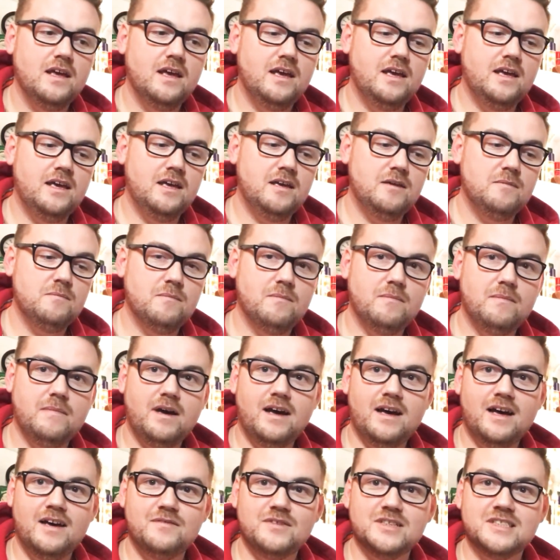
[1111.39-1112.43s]

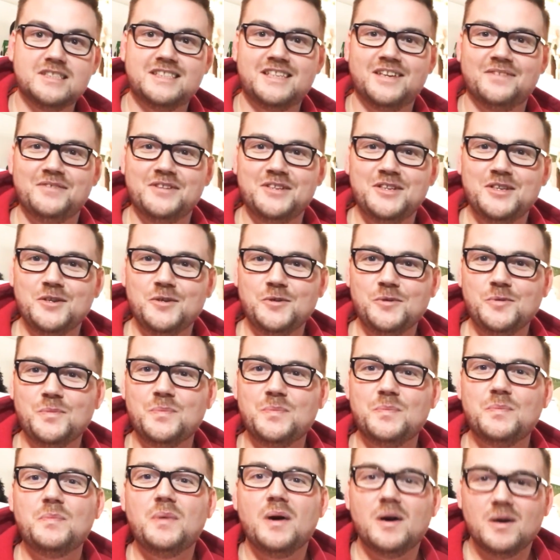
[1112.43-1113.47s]
I have a 7-year-old
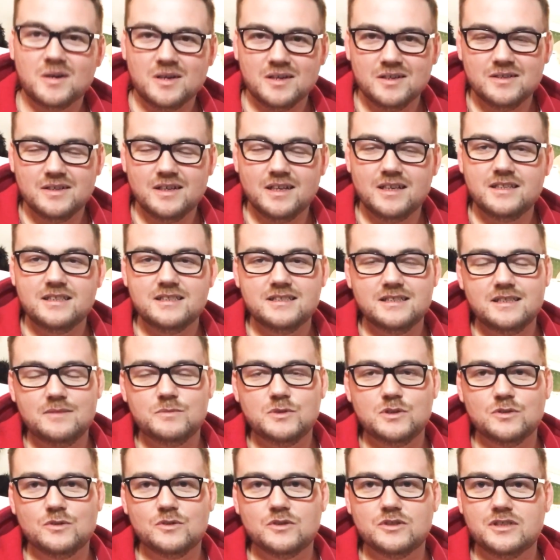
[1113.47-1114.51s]
pug and his
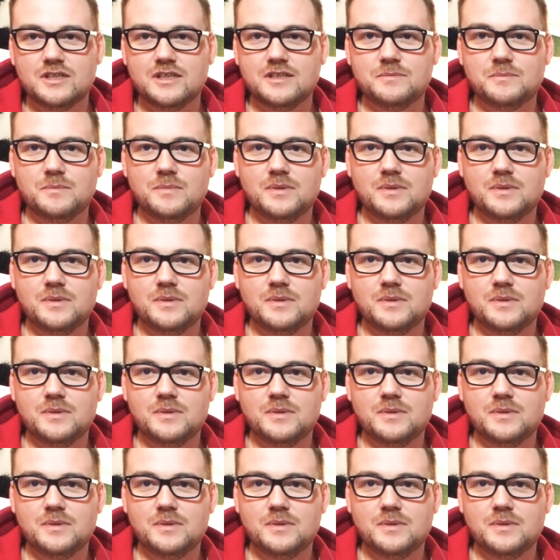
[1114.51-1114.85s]
name's Yoshi,